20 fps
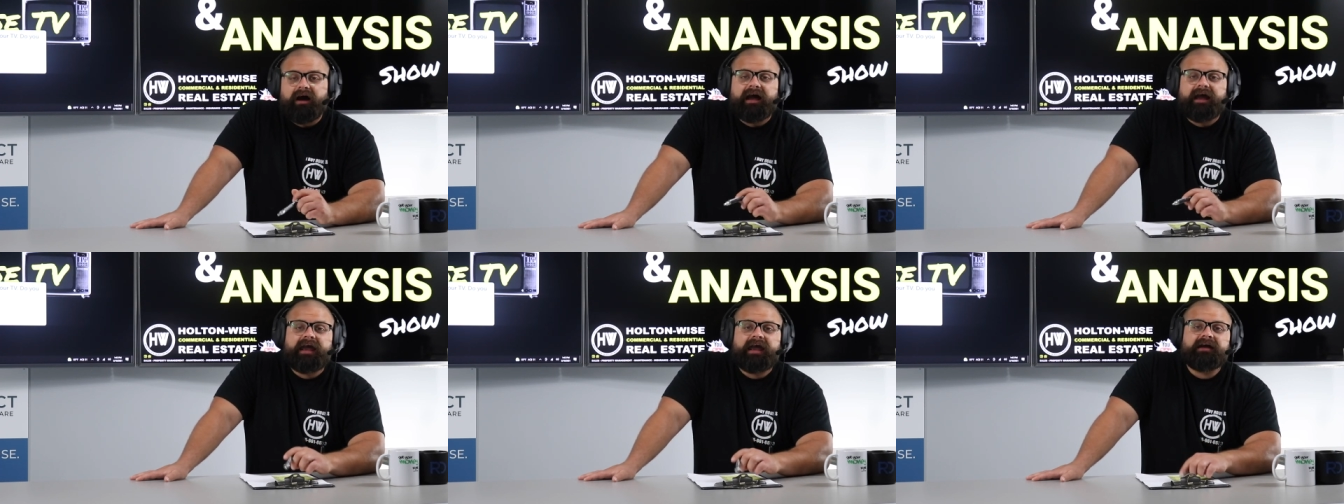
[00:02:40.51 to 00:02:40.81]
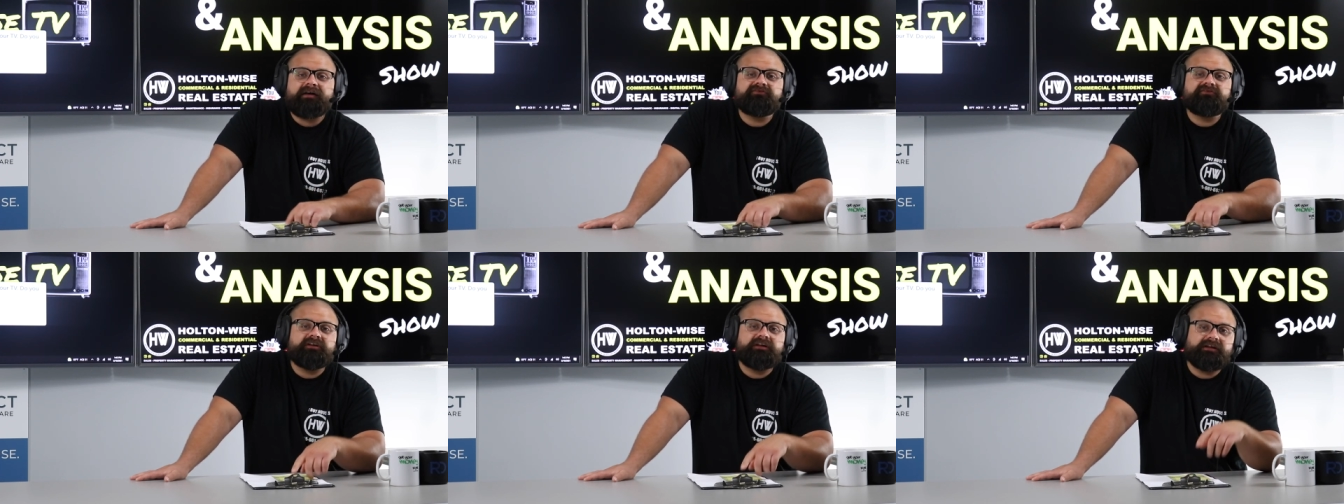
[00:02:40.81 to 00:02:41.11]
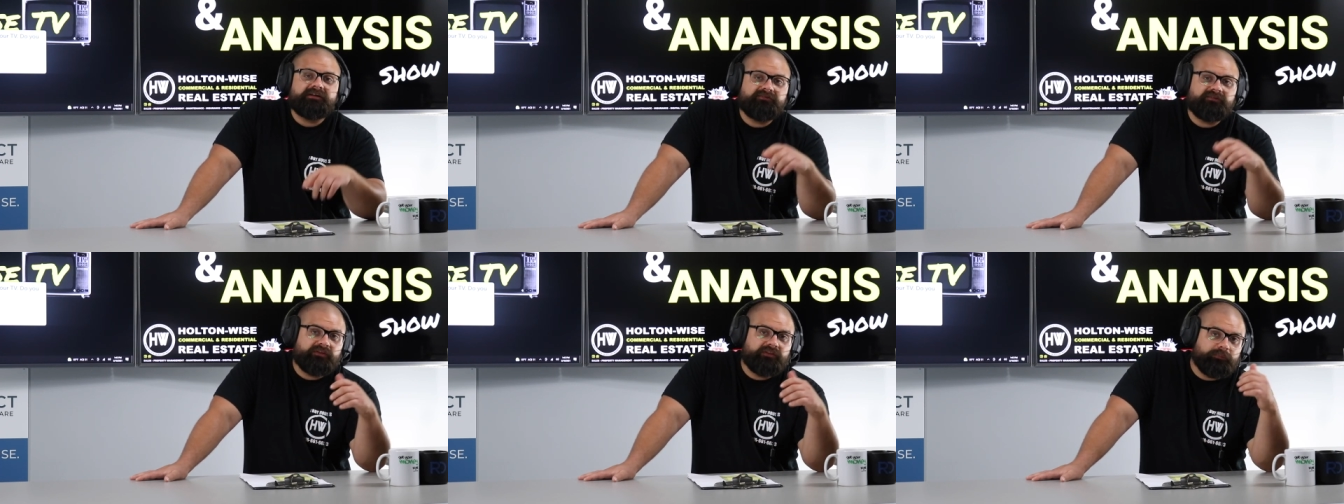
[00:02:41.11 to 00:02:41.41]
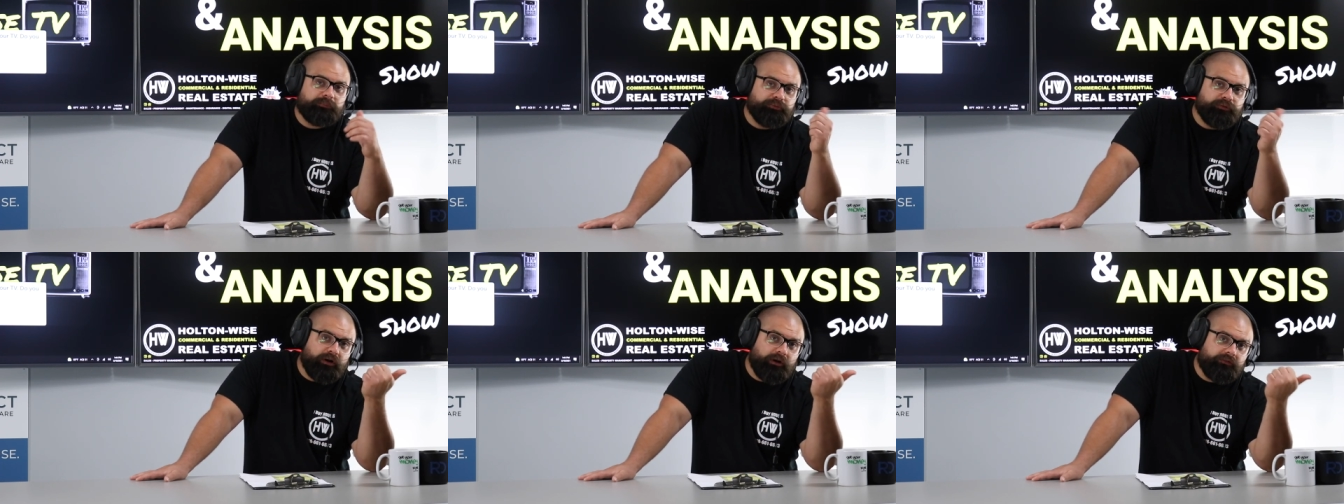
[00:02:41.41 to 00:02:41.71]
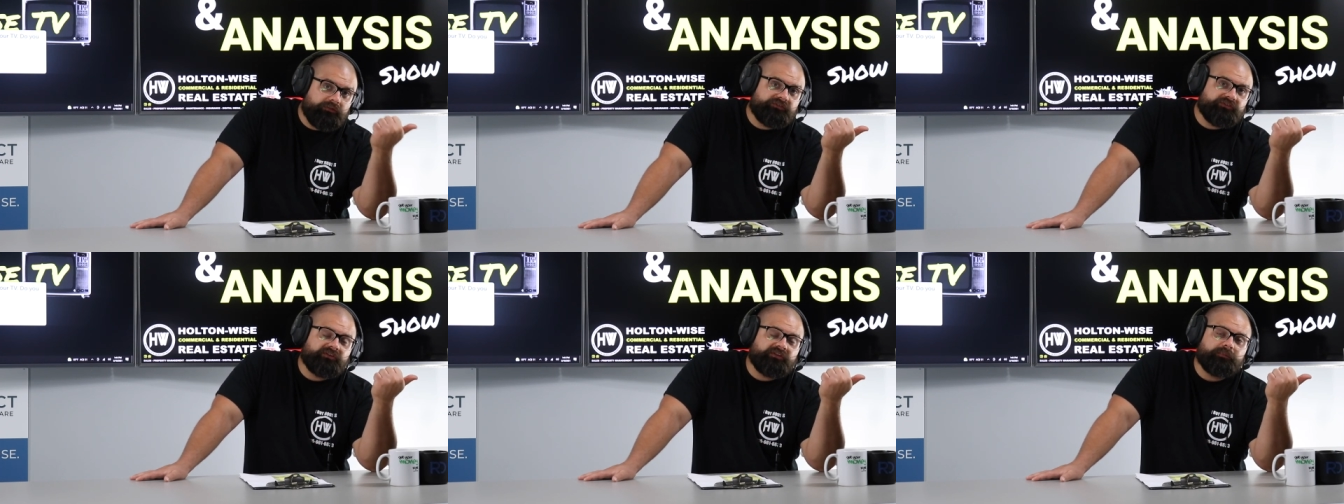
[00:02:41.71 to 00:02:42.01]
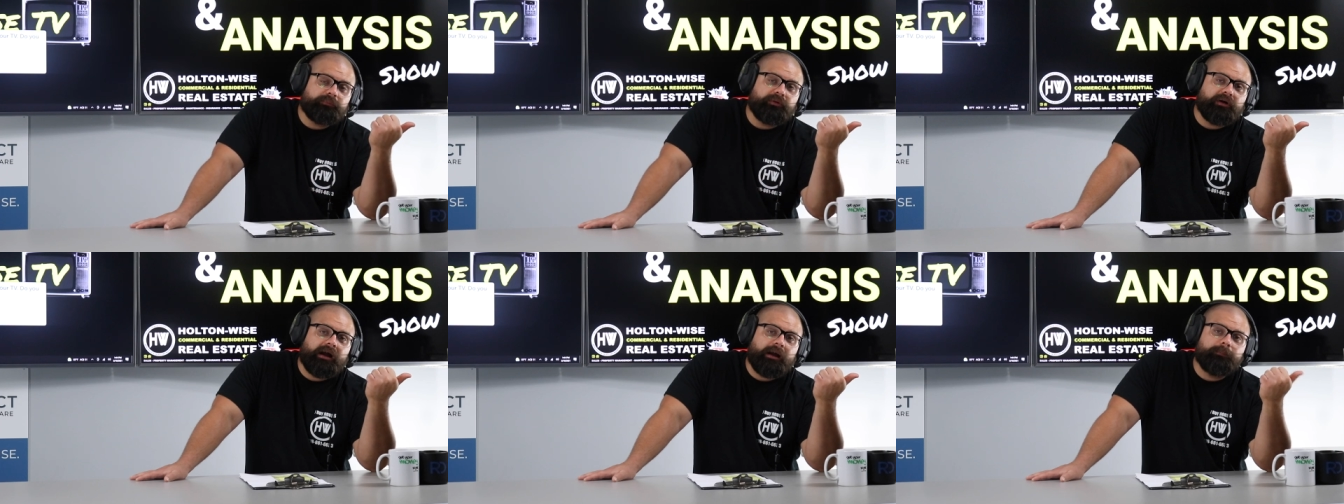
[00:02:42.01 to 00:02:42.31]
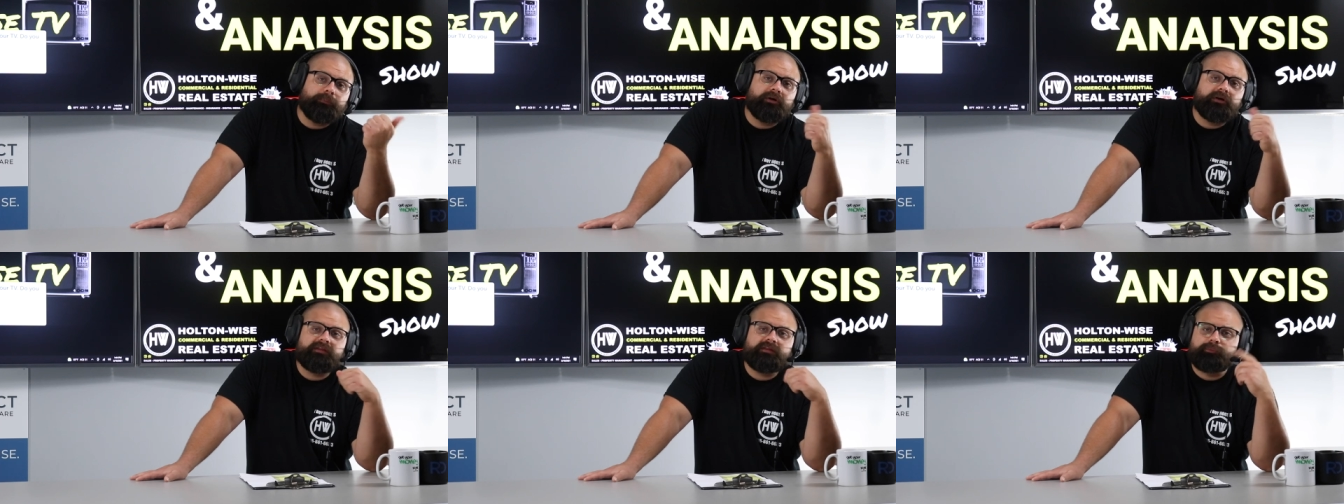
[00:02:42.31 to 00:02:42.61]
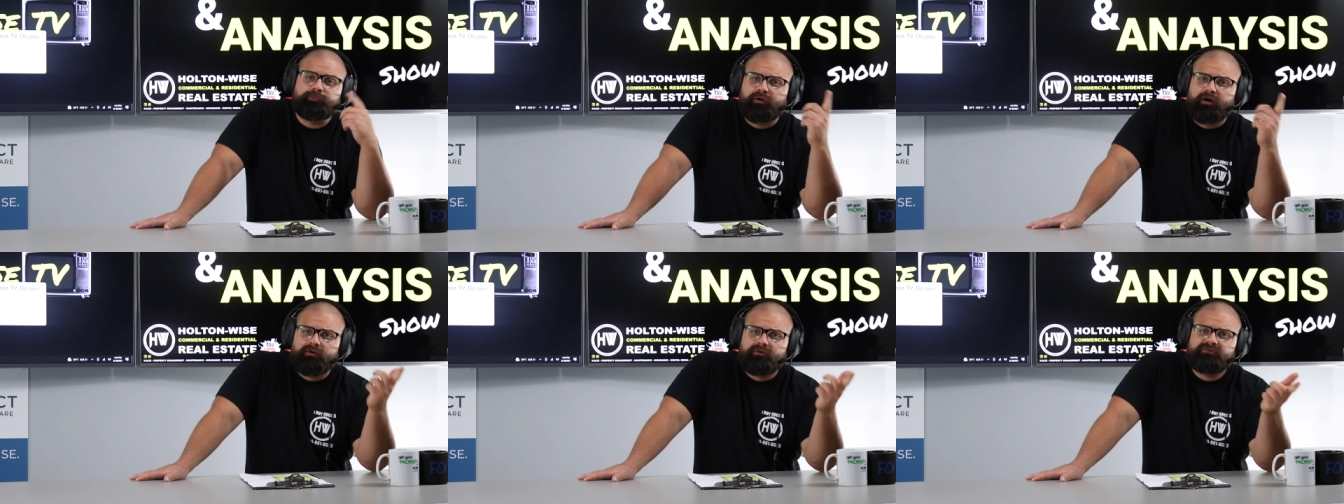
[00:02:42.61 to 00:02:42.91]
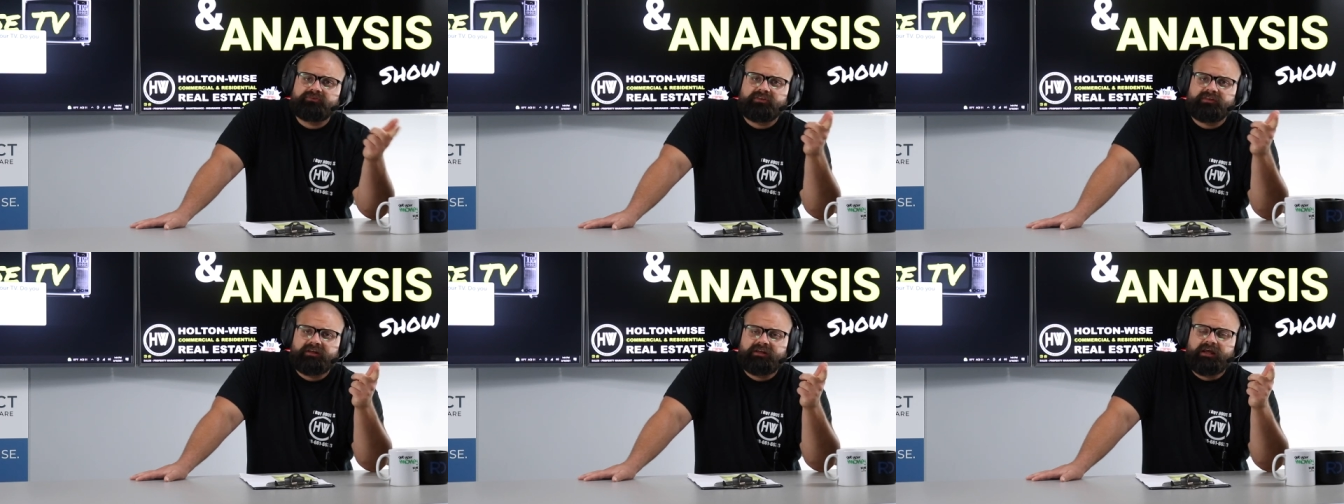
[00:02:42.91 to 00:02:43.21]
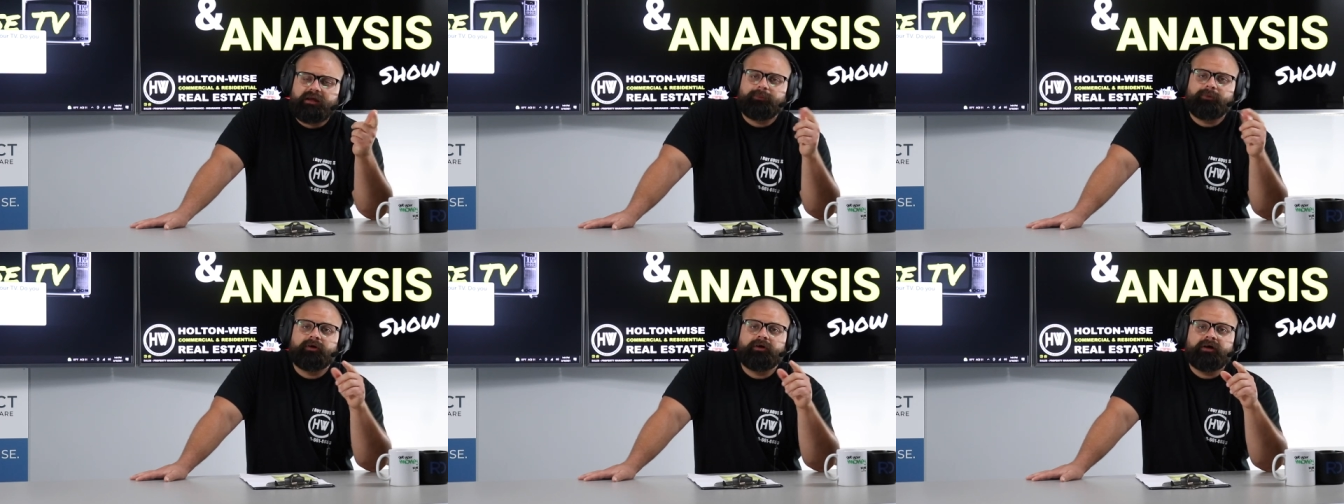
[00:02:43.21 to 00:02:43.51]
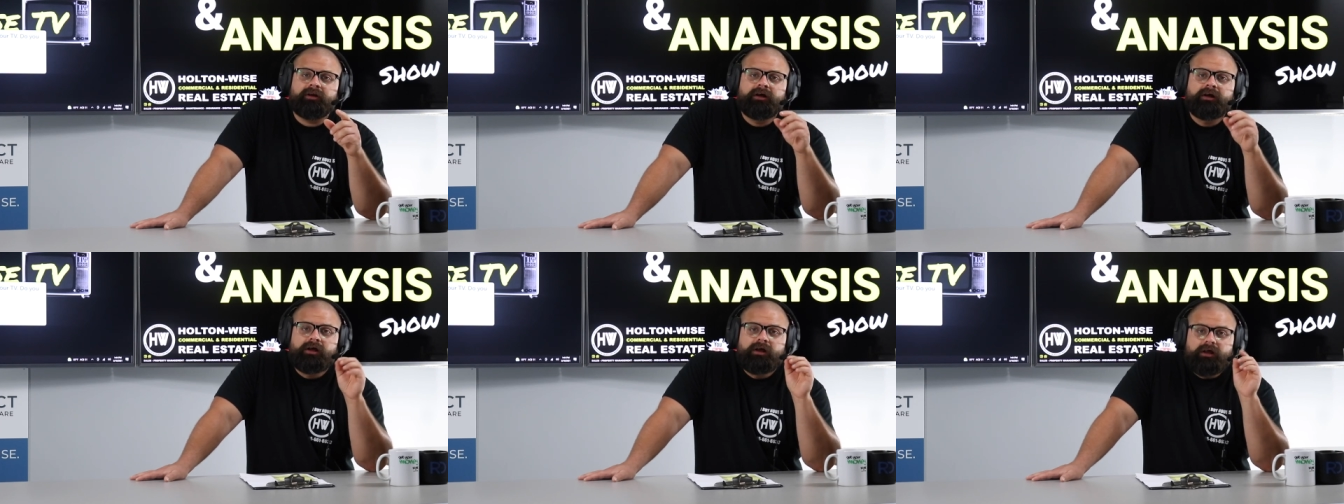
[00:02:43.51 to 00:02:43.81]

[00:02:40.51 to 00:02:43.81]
I have to give you the pros of the property, the pros of the neighborhood,